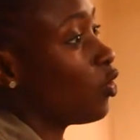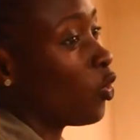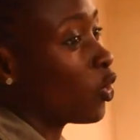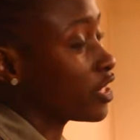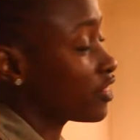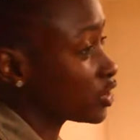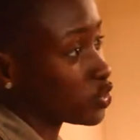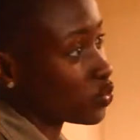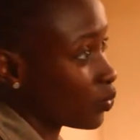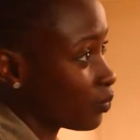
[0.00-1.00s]
or in that
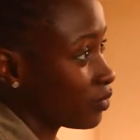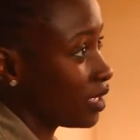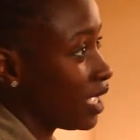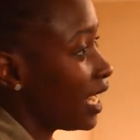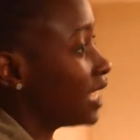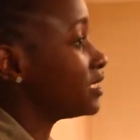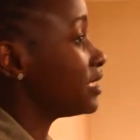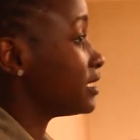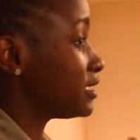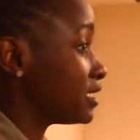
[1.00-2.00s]
room. And
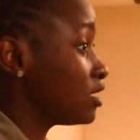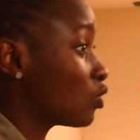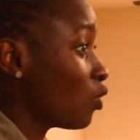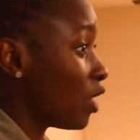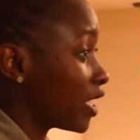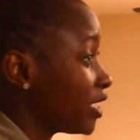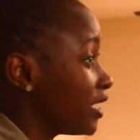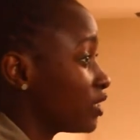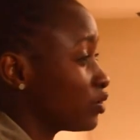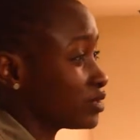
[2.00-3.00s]
they still go ahead
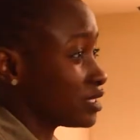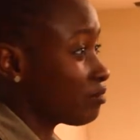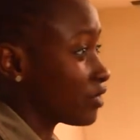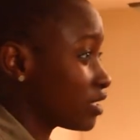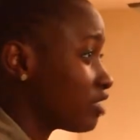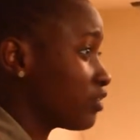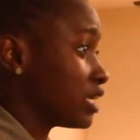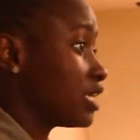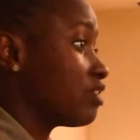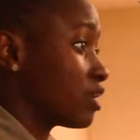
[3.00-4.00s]
and do something
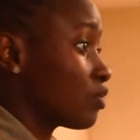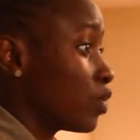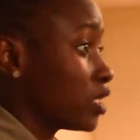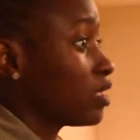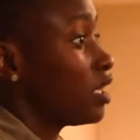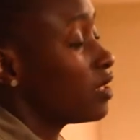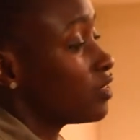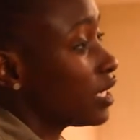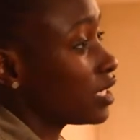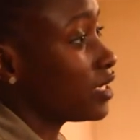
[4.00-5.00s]
different. Even when
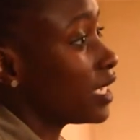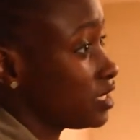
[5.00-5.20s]
the leaders